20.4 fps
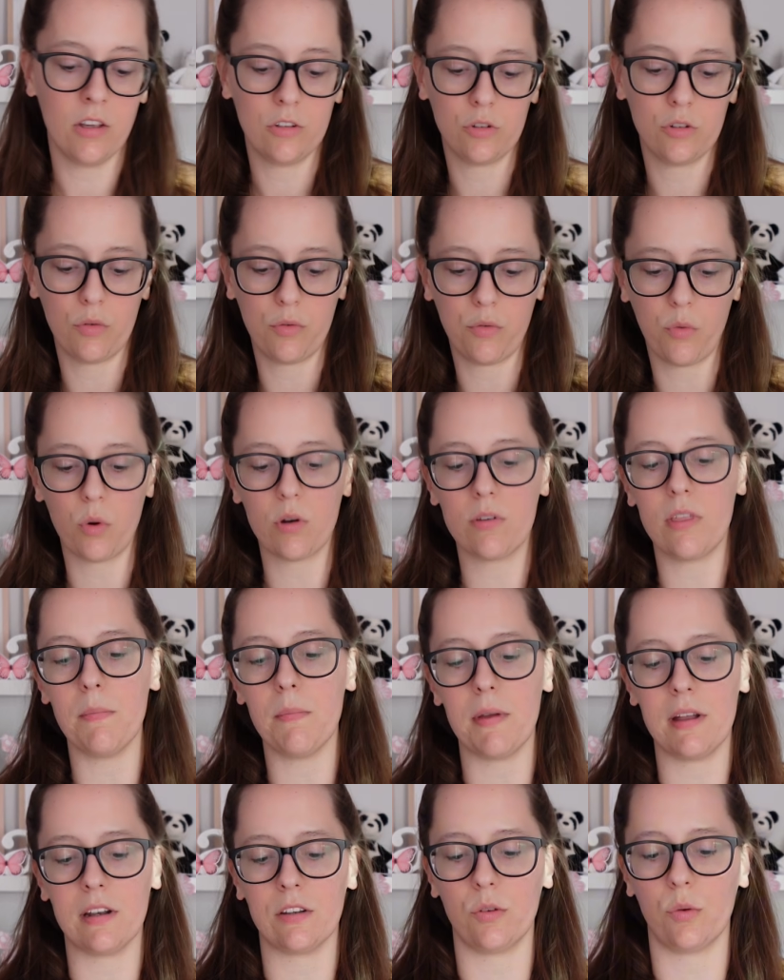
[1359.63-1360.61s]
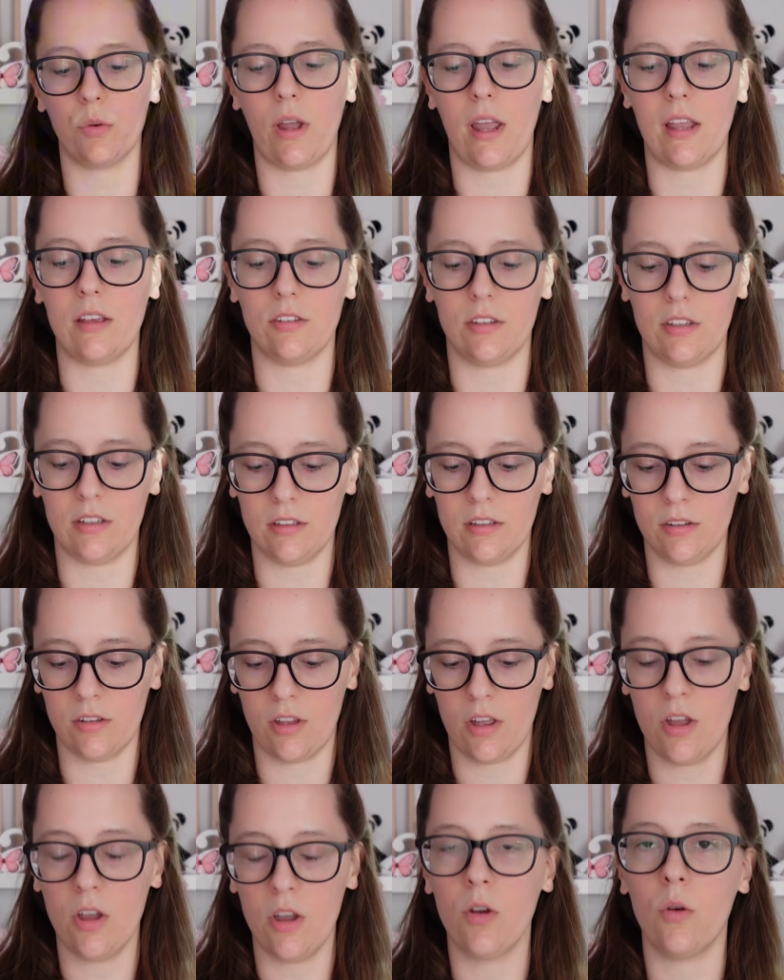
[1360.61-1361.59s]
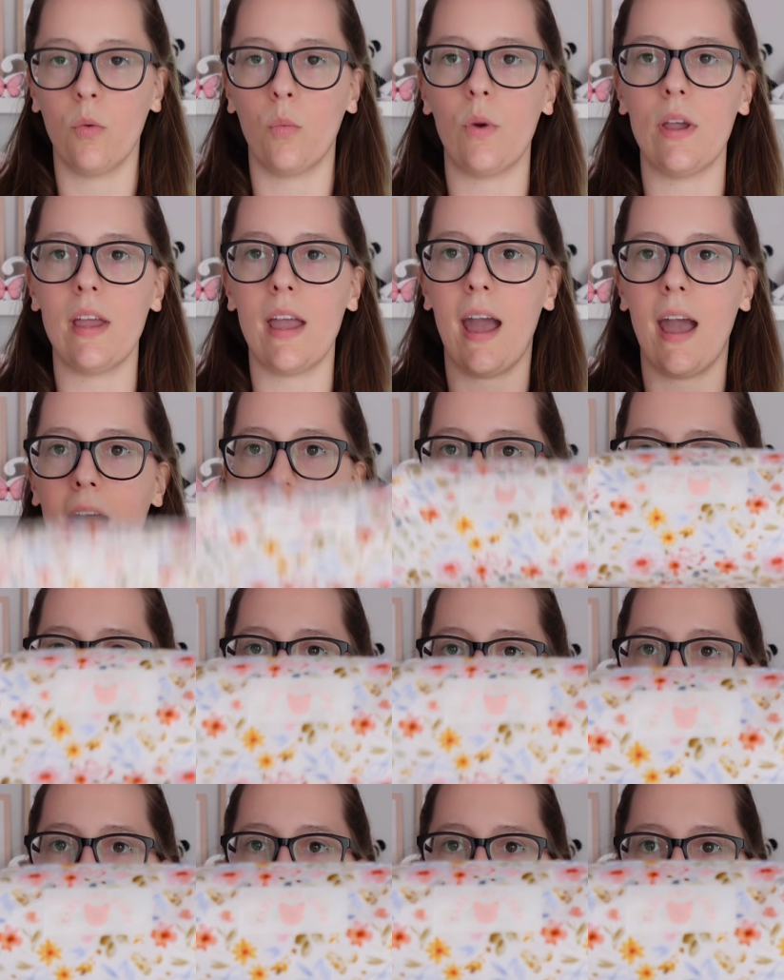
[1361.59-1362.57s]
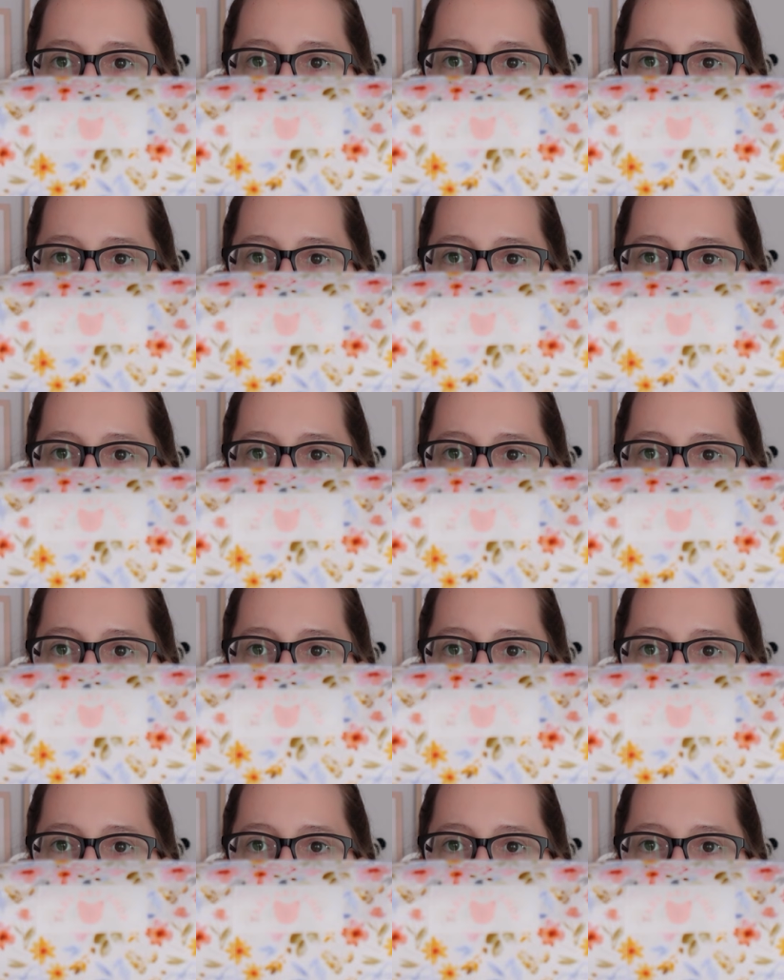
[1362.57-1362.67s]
So for the pencil cases, we have